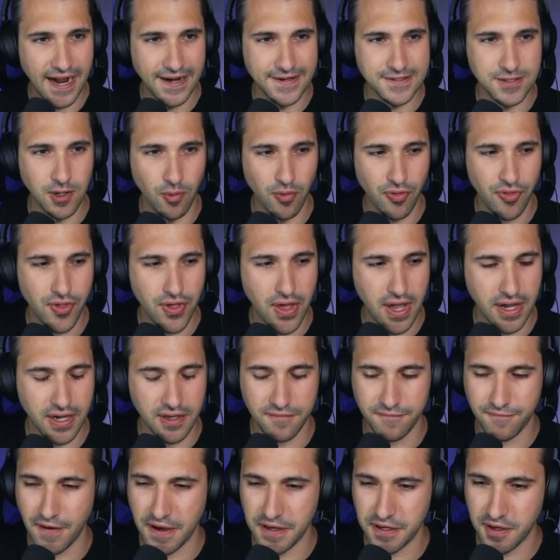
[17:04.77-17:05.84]
don't think I could
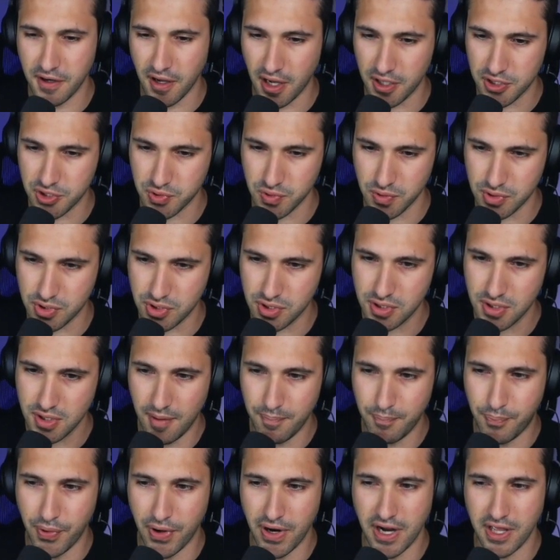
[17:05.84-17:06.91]
fight an ostrich,
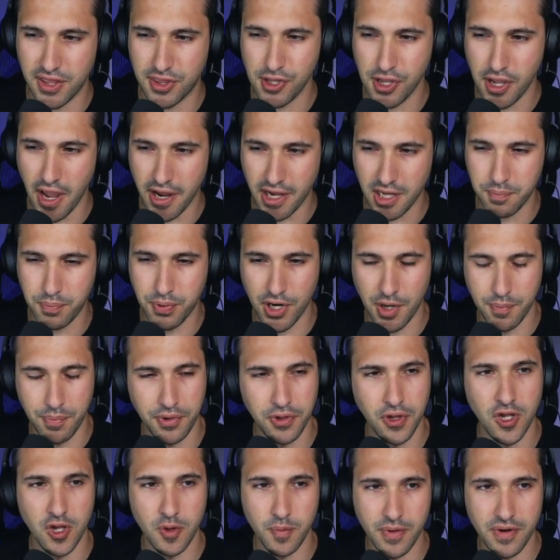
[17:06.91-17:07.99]
but I think I could put up a
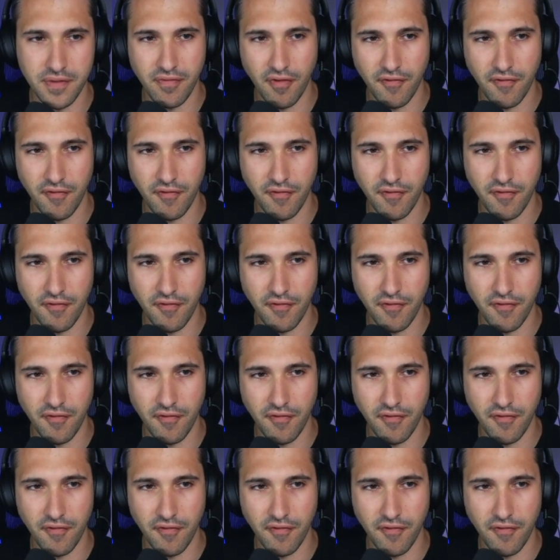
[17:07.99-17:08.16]
little bit of a